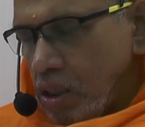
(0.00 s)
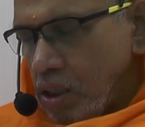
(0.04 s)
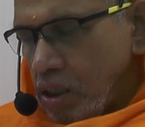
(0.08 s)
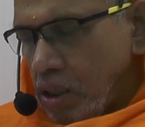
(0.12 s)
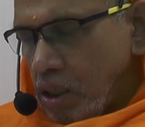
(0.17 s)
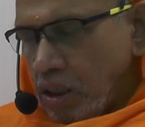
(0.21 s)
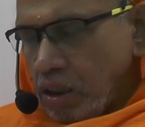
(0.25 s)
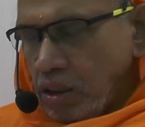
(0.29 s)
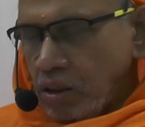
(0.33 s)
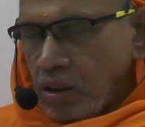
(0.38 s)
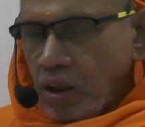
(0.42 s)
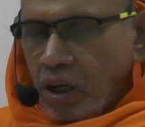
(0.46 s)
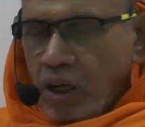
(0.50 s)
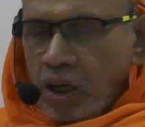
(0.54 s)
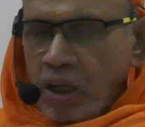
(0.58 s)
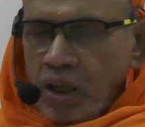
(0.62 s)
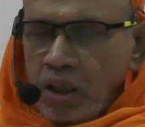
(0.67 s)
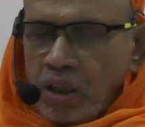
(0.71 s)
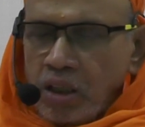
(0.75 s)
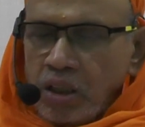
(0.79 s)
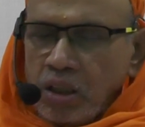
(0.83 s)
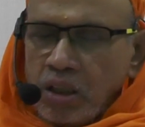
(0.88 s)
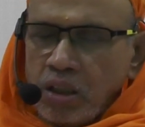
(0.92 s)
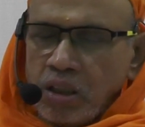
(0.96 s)
that is
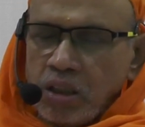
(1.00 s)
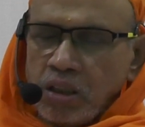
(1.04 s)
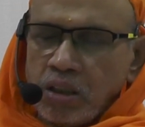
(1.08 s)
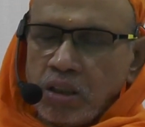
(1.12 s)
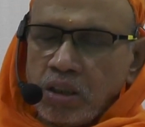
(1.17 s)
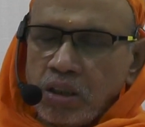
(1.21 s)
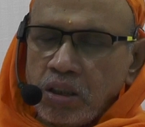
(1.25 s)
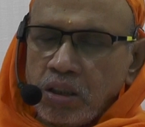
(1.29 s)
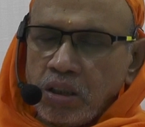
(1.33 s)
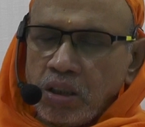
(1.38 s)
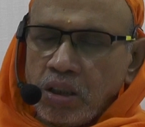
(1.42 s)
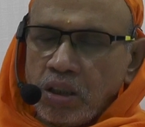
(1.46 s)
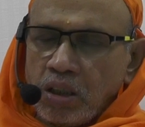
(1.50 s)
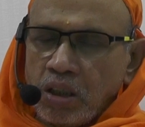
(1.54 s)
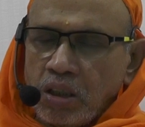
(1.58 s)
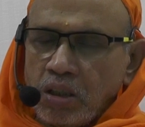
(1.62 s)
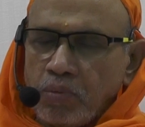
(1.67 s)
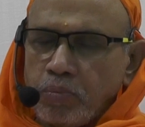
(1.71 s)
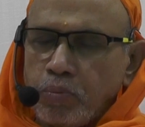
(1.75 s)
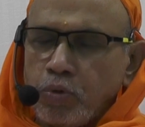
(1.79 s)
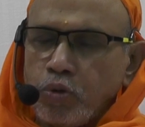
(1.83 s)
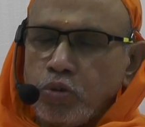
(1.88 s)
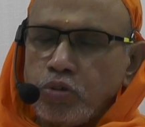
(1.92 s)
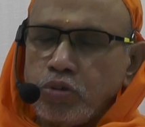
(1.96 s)
all
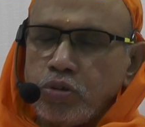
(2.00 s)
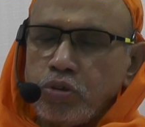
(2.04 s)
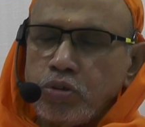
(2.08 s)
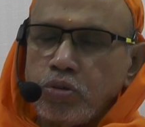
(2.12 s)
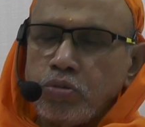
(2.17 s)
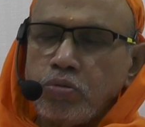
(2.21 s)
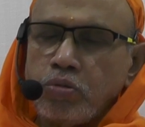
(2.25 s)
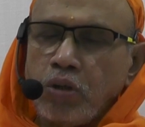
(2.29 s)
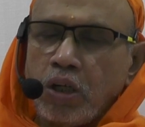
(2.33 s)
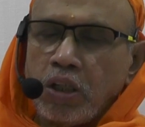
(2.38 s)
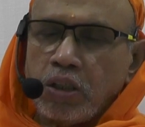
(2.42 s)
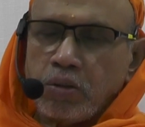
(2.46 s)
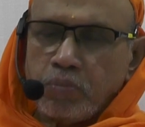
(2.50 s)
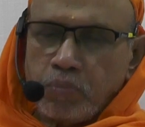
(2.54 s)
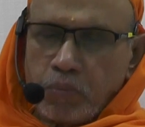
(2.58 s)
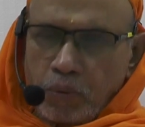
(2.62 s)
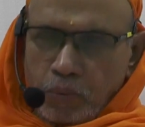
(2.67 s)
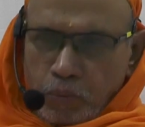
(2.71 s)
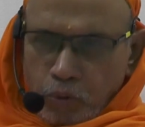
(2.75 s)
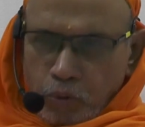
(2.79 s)
opposite to Atma